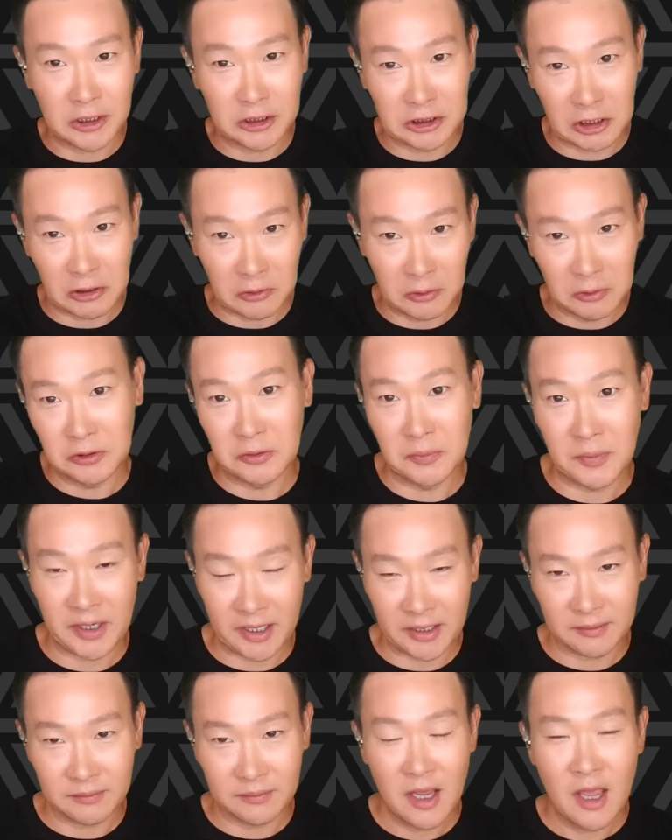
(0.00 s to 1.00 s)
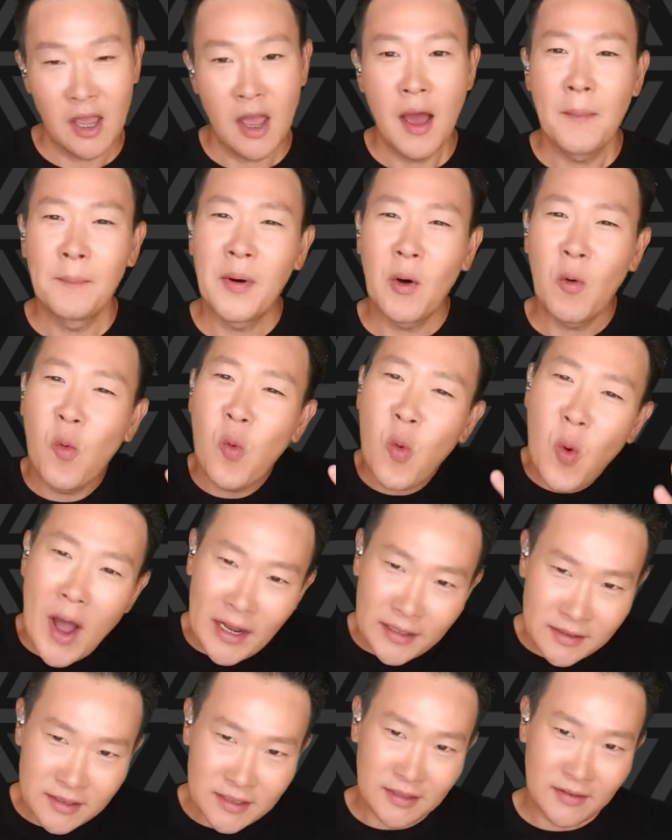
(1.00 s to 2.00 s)
shareholder meeting. But
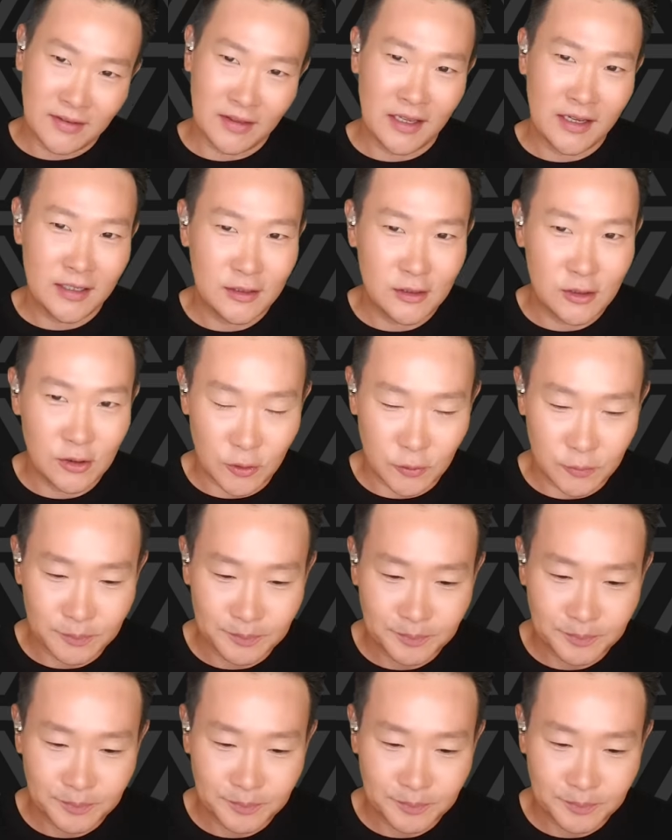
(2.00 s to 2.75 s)
what did they do?